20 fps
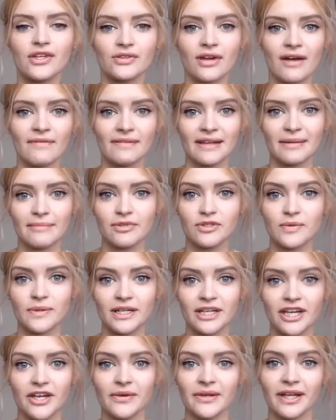travelling
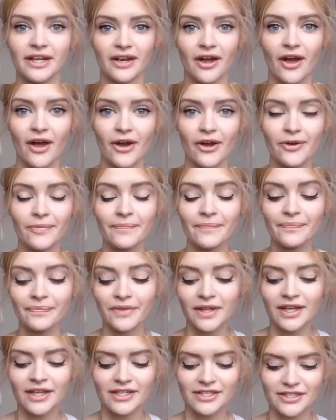between uni and home.
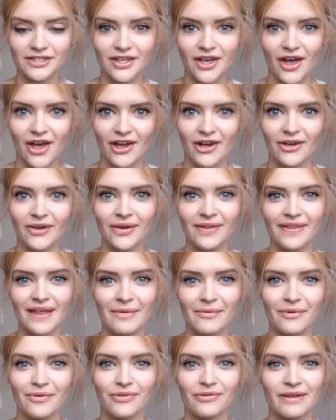So
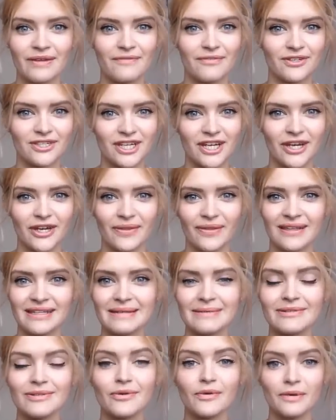they were on 3 for 2. They
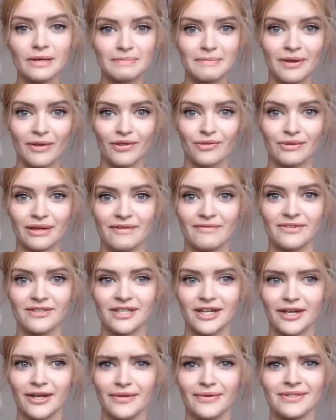seem to always be on 3 for
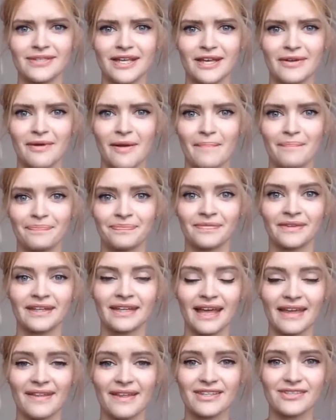2, so
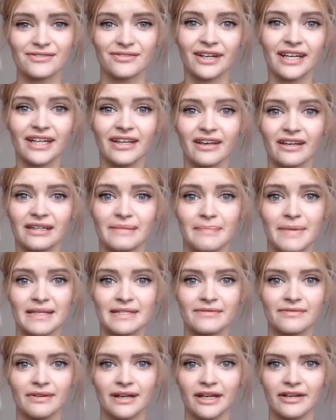yeah, that's really good and
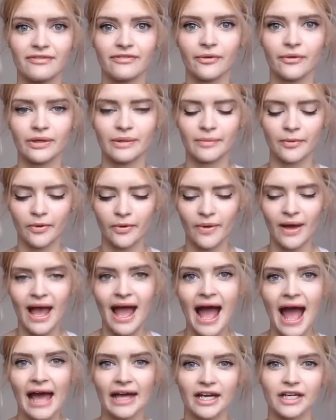makes them really affordable,
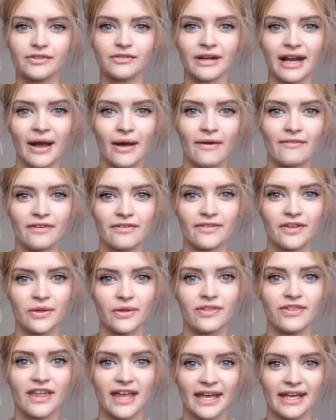and I'd run out of a
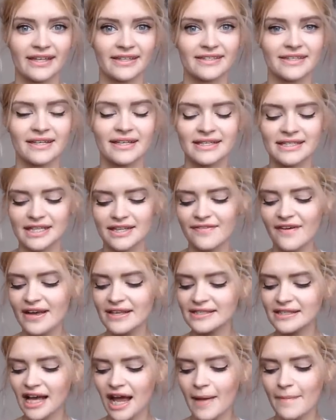few things. So the
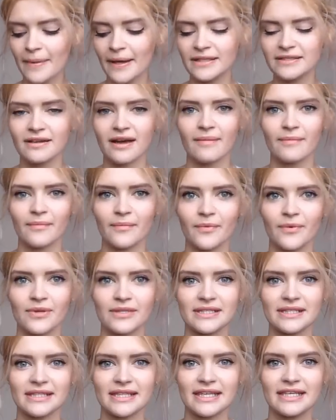first thing I picked up
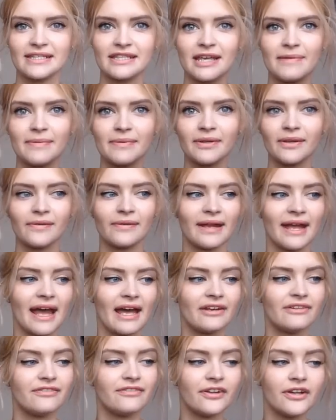was the Soap and Glory
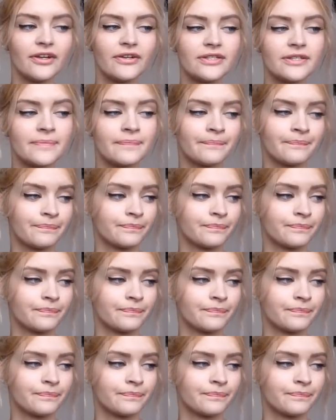hand food,